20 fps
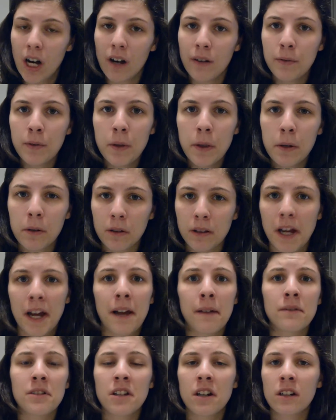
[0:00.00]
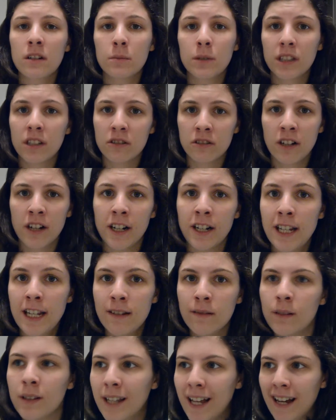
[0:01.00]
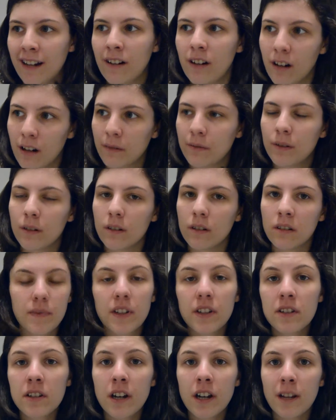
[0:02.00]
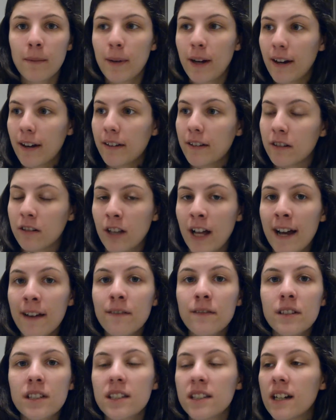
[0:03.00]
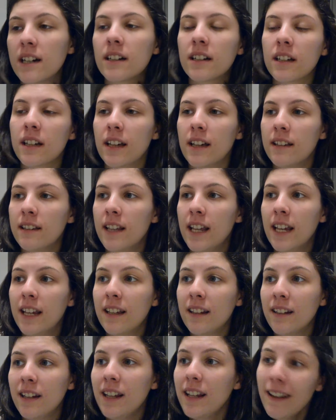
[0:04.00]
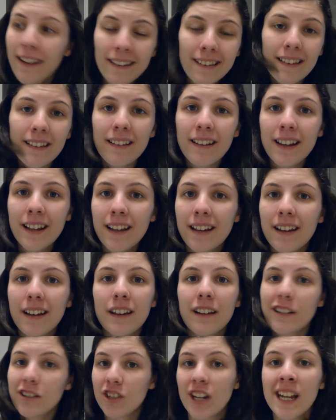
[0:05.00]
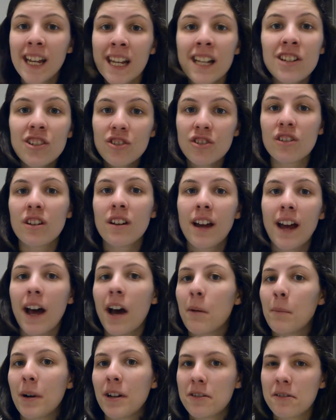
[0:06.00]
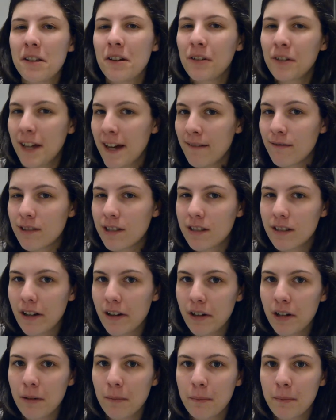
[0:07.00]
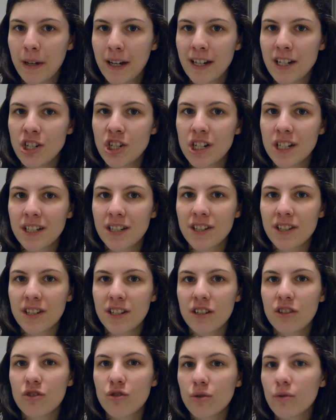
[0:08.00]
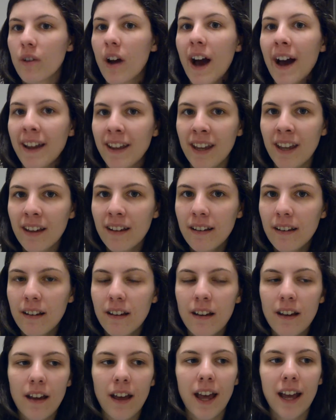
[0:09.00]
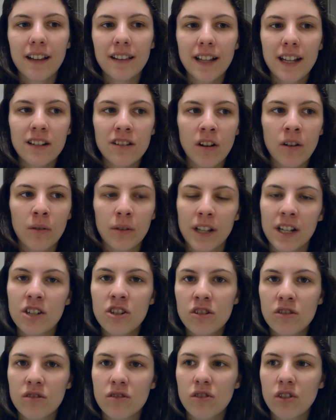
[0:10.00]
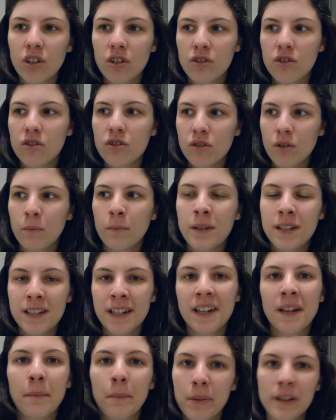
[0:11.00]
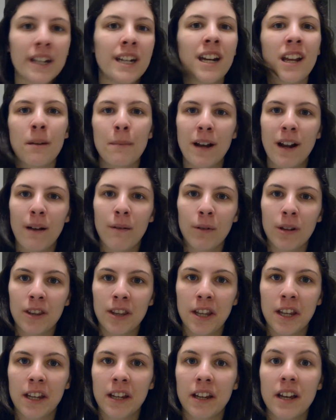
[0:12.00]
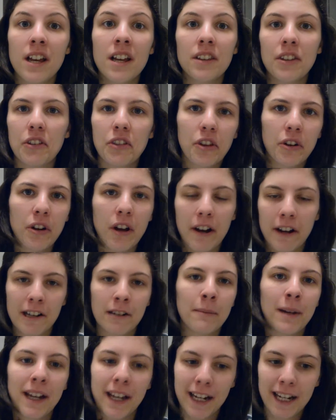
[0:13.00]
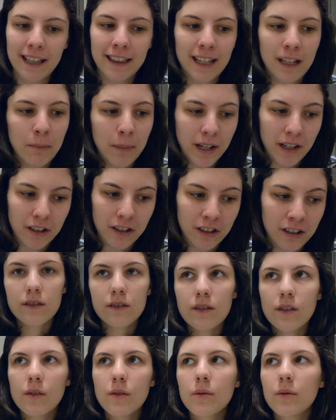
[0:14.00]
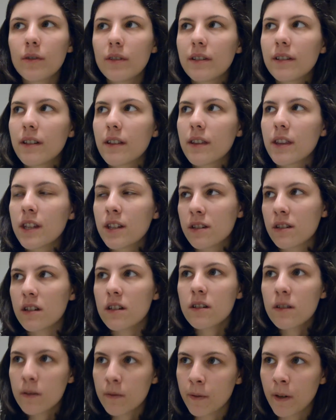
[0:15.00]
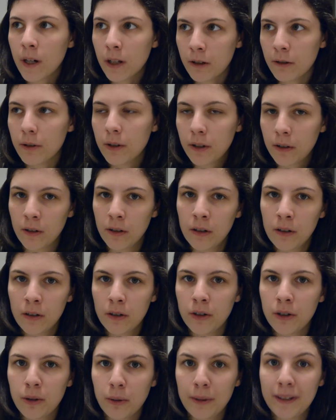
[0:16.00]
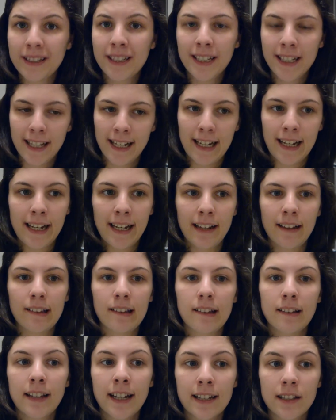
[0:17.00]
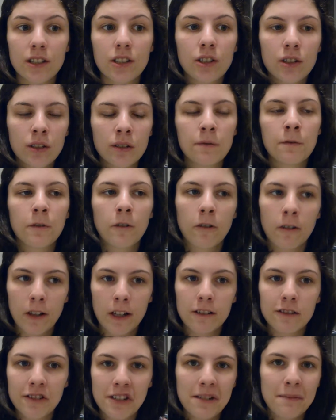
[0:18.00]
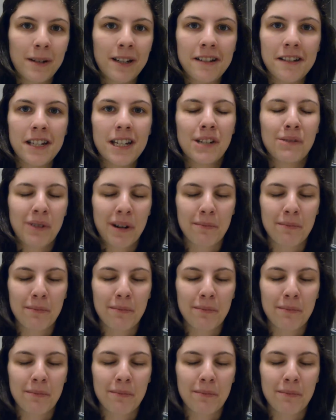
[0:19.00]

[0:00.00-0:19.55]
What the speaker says: awful their lives are when they're not even that awful. They're talking about how their lives suck, and they can easily change how much their lives suck by just trying, and they don't. They're just so busy complaining about everything that they're not going to make anything better. So this does follow a girl who is gay, so that's good for LGBT